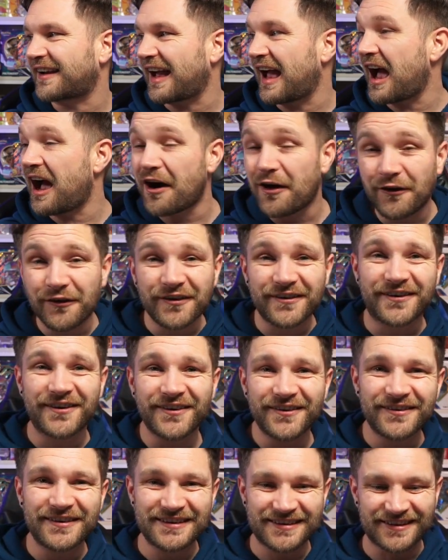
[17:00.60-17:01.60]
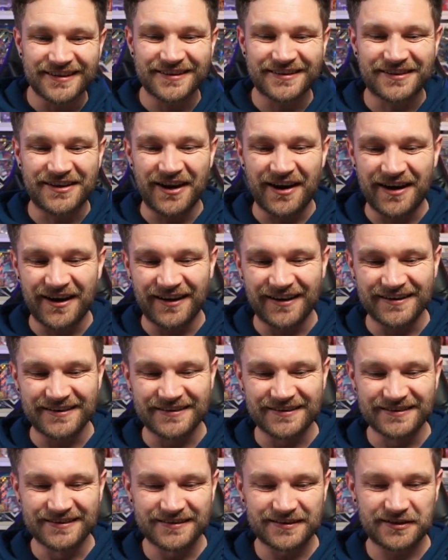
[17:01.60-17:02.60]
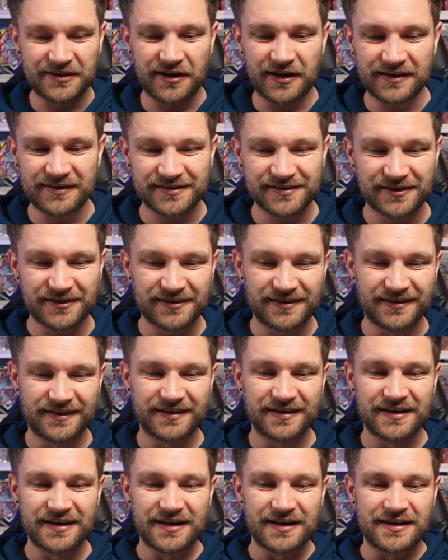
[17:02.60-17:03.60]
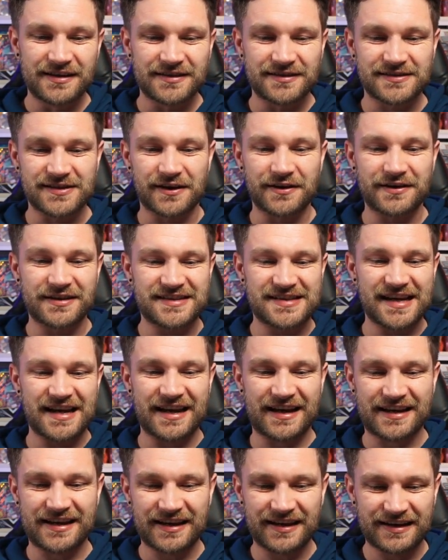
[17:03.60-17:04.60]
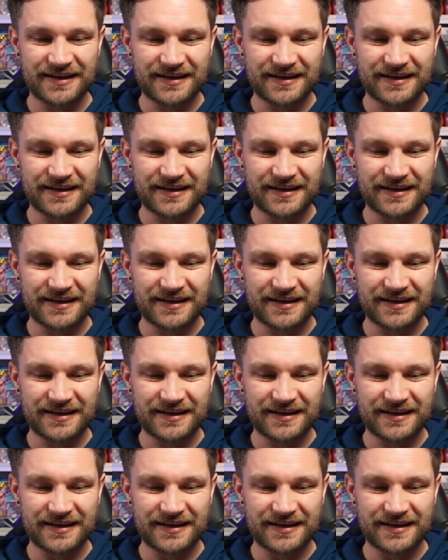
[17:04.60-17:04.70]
How cool is this card? Scizor, Togetic.